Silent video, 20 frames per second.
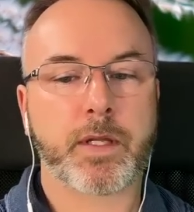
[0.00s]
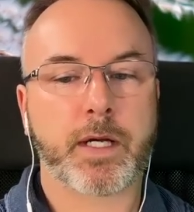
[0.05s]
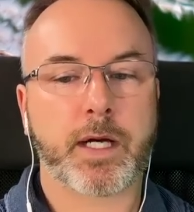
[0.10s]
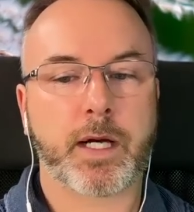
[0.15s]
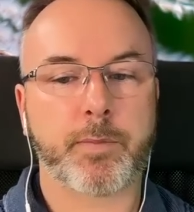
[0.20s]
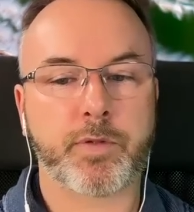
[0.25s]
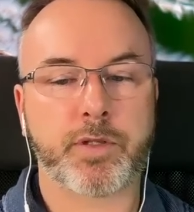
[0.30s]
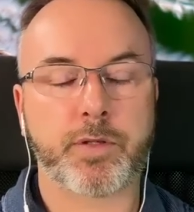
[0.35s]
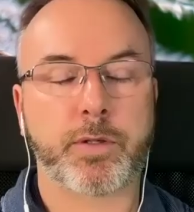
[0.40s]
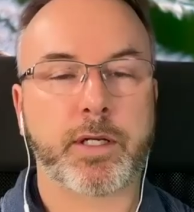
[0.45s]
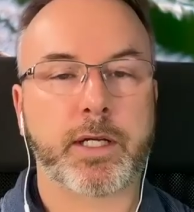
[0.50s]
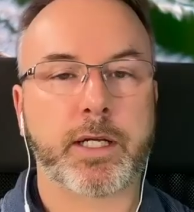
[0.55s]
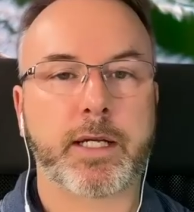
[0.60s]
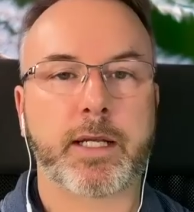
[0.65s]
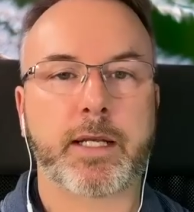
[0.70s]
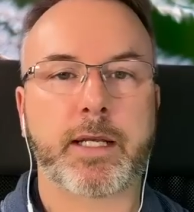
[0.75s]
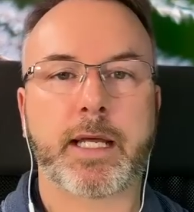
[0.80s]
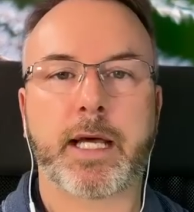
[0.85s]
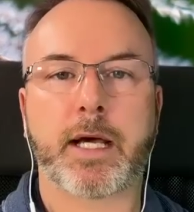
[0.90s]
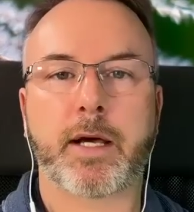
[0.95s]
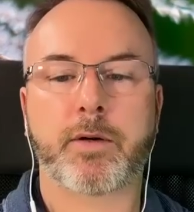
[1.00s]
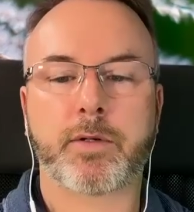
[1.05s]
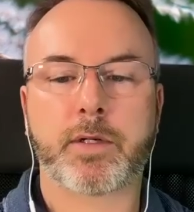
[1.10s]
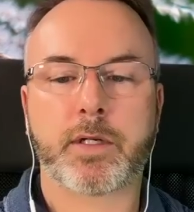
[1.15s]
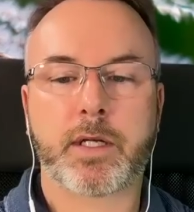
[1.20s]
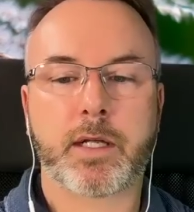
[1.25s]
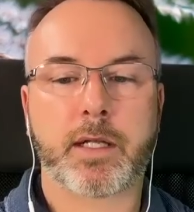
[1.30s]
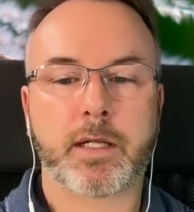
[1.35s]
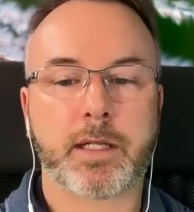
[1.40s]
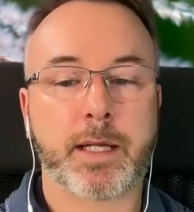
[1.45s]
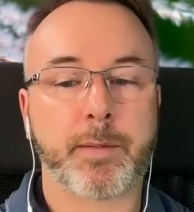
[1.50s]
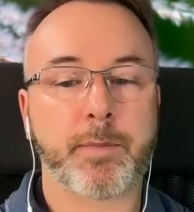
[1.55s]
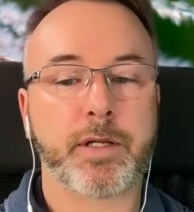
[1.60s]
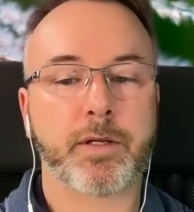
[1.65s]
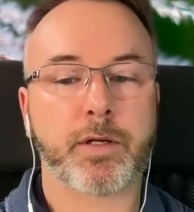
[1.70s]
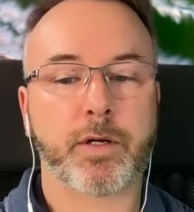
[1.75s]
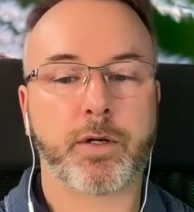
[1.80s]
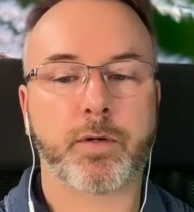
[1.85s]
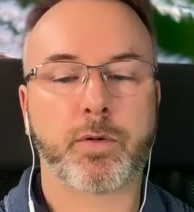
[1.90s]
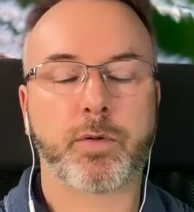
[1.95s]
I'm doing it again now. Let me
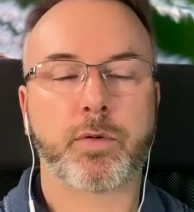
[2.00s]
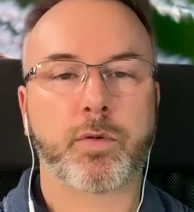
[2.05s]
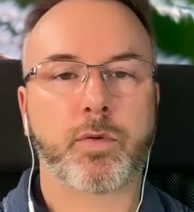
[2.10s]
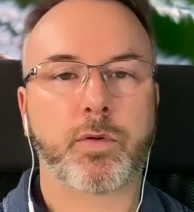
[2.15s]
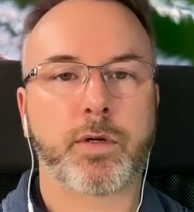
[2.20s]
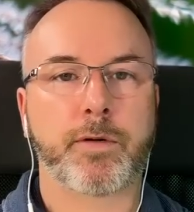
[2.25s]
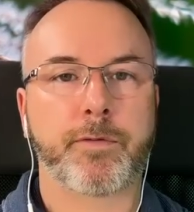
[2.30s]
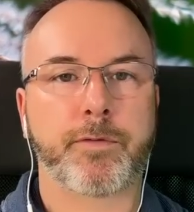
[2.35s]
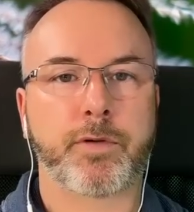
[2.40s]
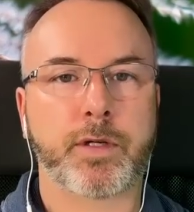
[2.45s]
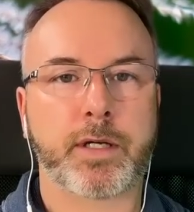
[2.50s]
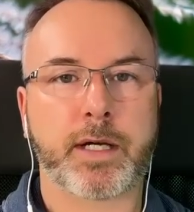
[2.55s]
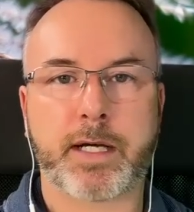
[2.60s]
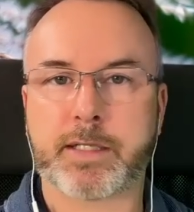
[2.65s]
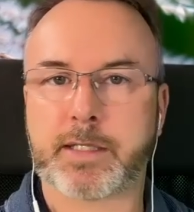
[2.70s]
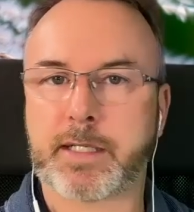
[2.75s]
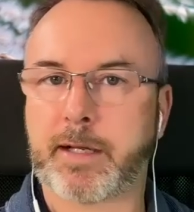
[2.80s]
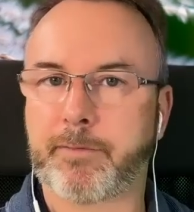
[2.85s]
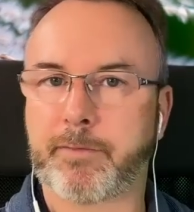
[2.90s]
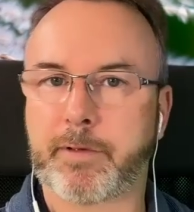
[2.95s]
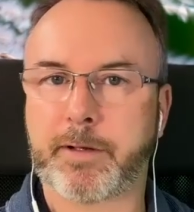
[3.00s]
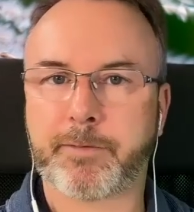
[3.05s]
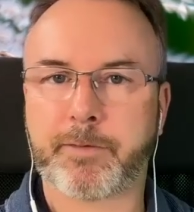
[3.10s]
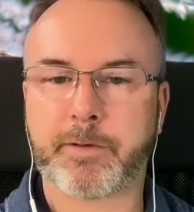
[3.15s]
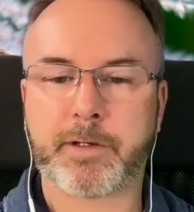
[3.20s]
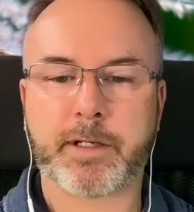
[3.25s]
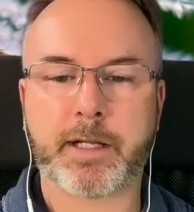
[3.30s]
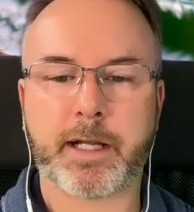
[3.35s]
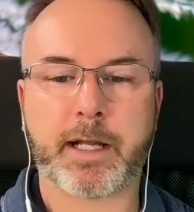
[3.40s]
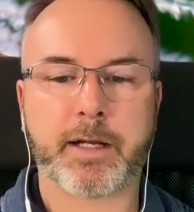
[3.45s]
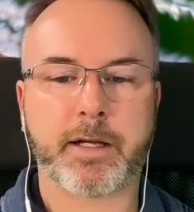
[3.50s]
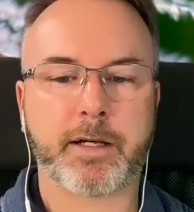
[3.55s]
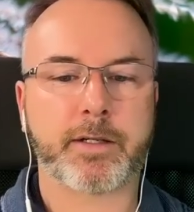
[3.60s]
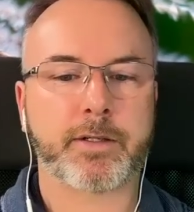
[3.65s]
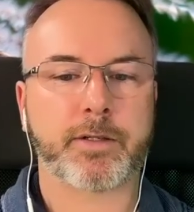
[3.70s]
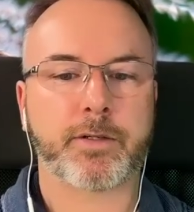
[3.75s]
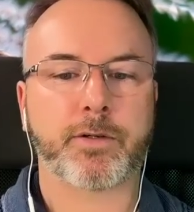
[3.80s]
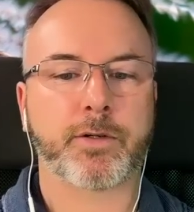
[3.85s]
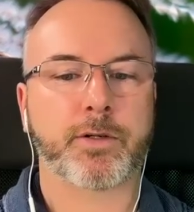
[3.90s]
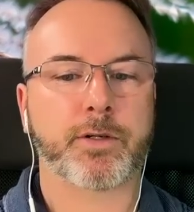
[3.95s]
know if you guys have different data
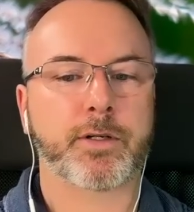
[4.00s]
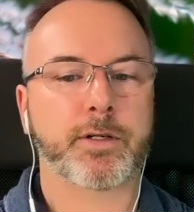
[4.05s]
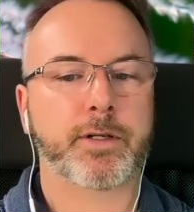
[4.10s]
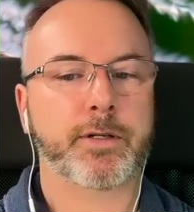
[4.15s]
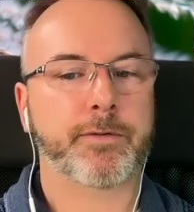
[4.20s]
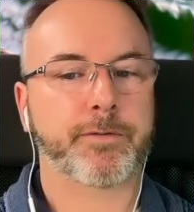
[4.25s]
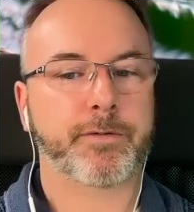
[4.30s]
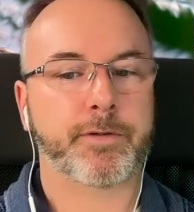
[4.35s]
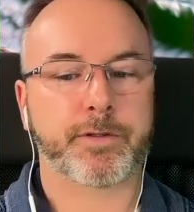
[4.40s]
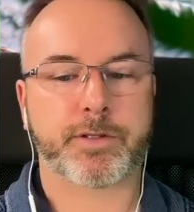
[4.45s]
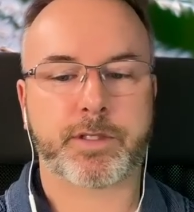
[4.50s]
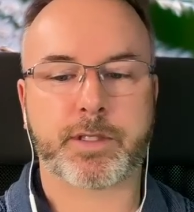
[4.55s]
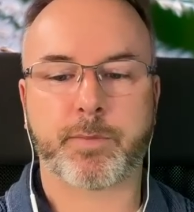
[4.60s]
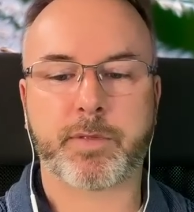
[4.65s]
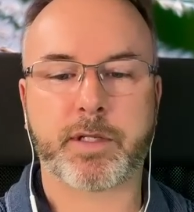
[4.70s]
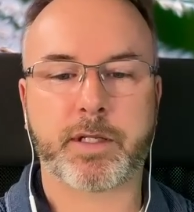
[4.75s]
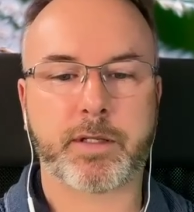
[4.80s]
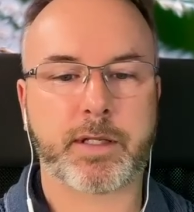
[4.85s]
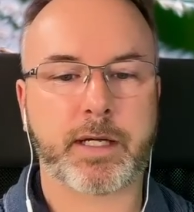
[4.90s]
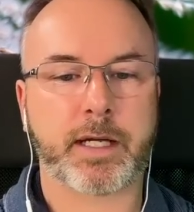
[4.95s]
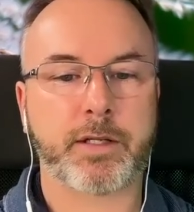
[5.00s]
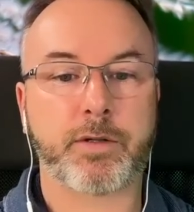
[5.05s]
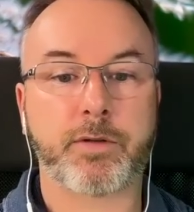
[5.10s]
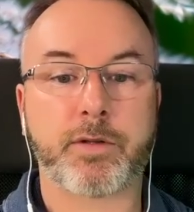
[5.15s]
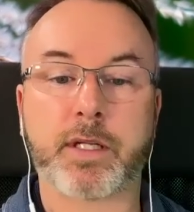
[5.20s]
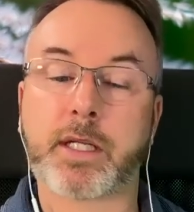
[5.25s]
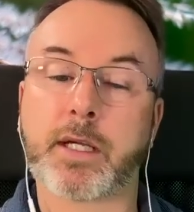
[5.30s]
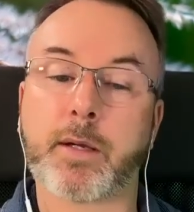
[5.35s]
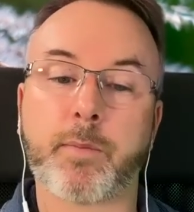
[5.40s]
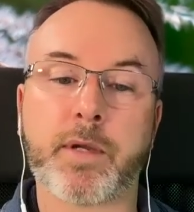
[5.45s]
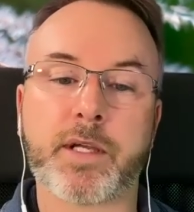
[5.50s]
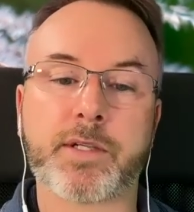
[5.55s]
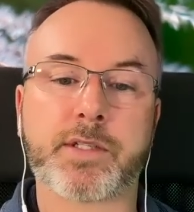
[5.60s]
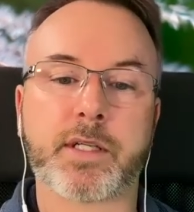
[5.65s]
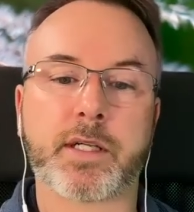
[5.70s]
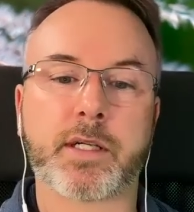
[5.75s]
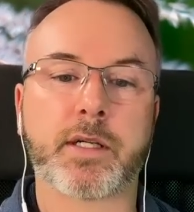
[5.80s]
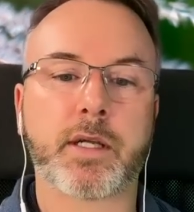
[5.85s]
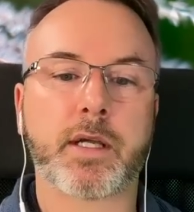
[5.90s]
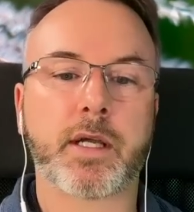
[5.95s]
or if there's something that you think I'm
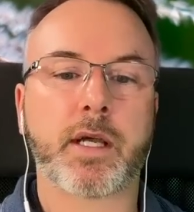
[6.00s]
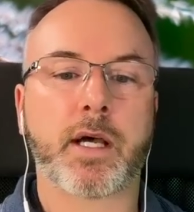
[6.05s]
missing.